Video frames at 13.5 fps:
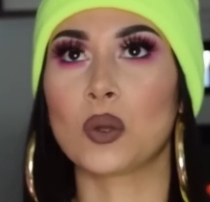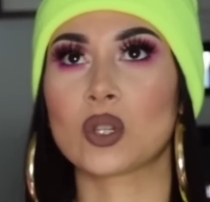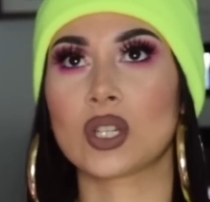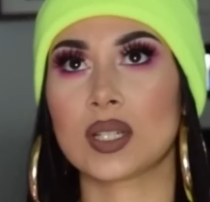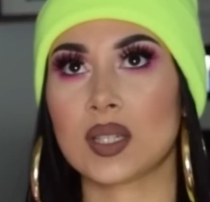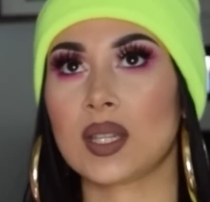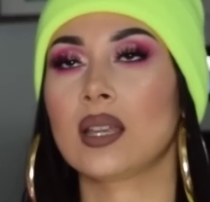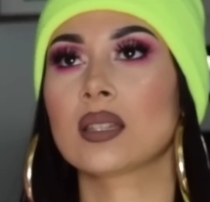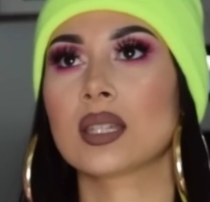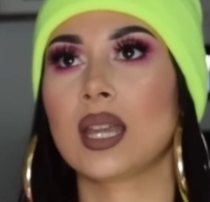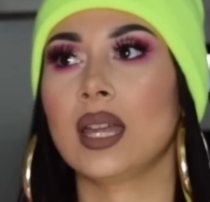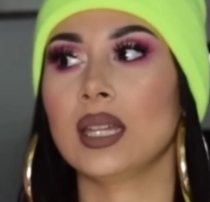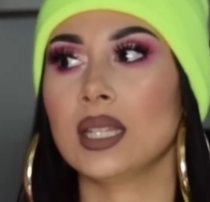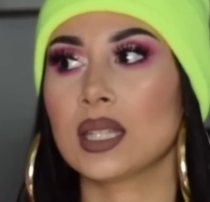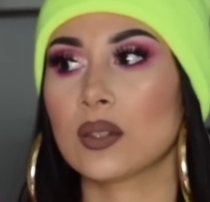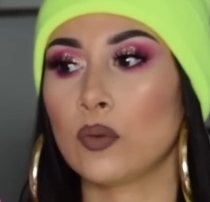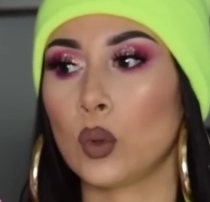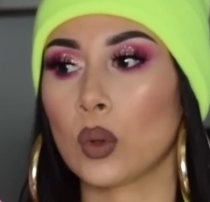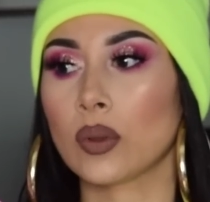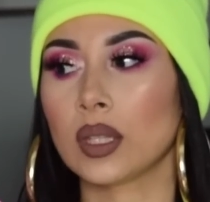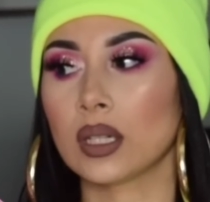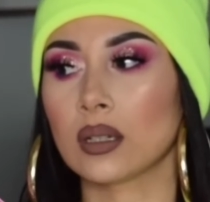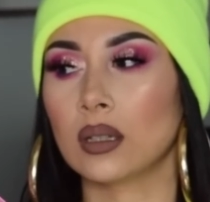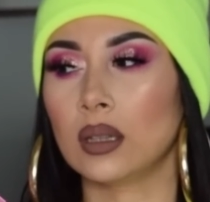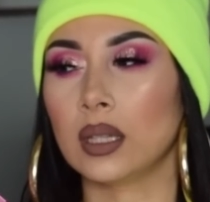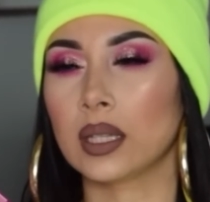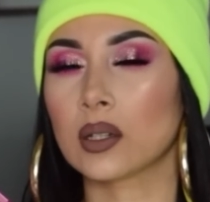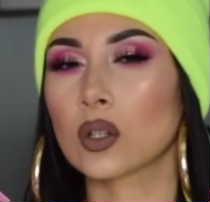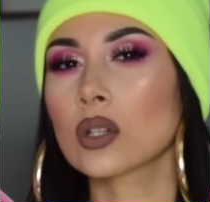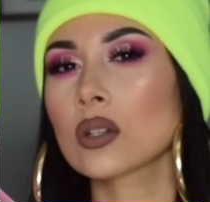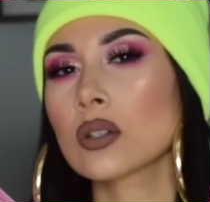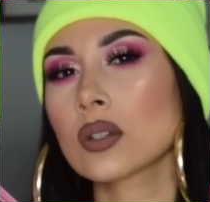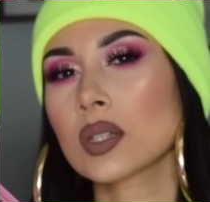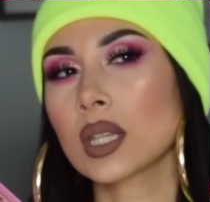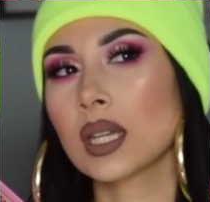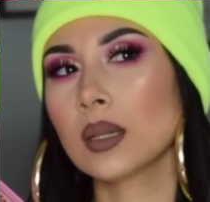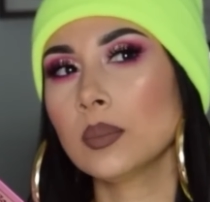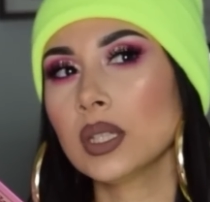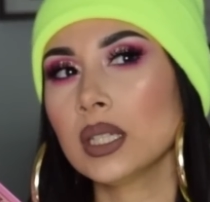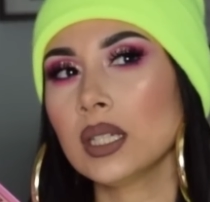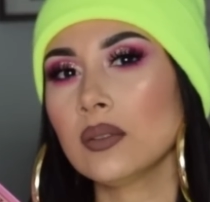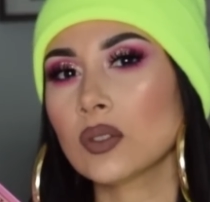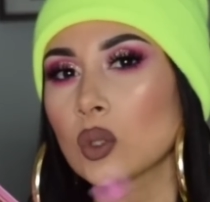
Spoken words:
she says that it's for the glitters, I believe,